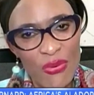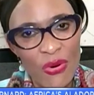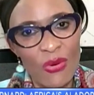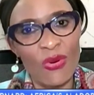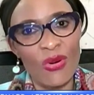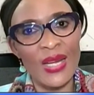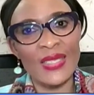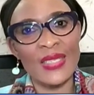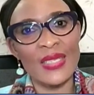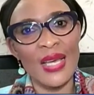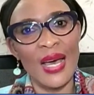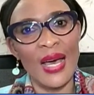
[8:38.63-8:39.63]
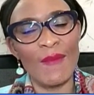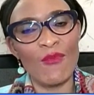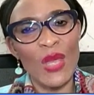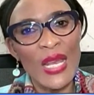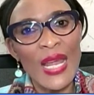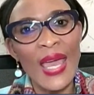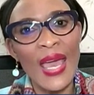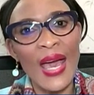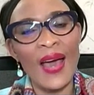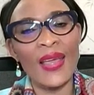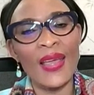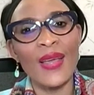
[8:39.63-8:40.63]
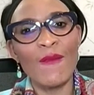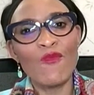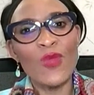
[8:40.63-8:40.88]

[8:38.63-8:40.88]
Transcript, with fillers: progress um, in AI,